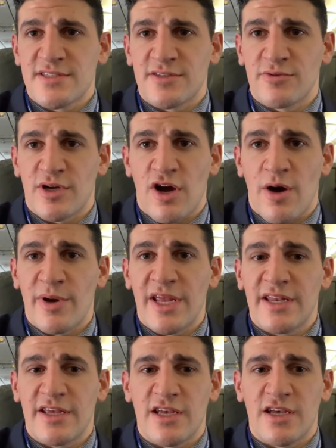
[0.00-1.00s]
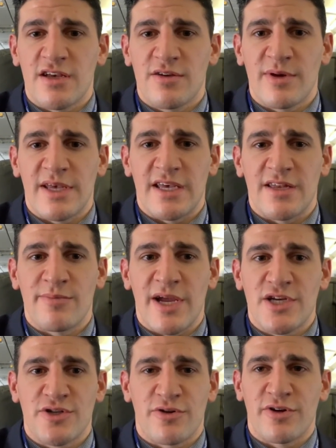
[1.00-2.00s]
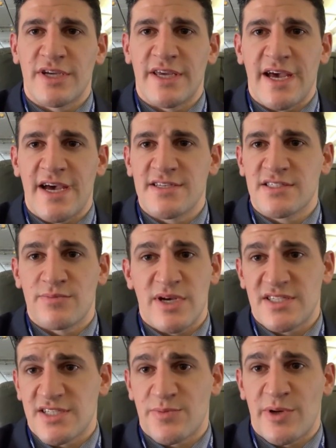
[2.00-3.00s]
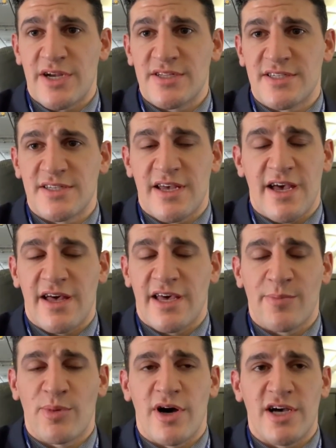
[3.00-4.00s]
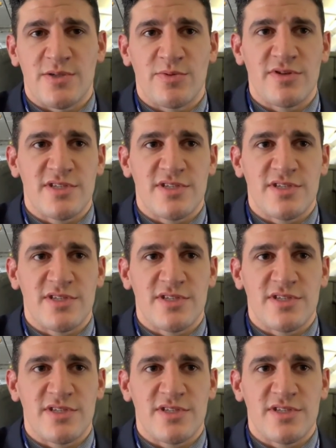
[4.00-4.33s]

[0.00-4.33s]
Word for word: to accommodate him and make sure he has the best experience like possible.